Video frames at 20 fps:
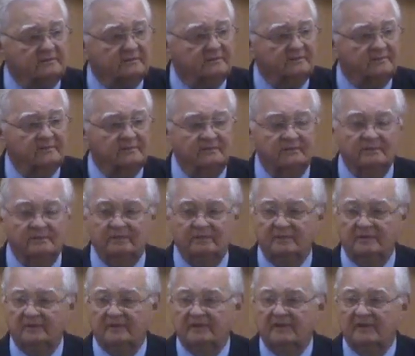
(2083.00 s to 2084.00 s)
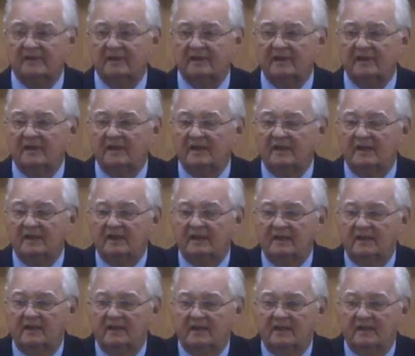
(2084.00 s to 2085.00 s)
(silence)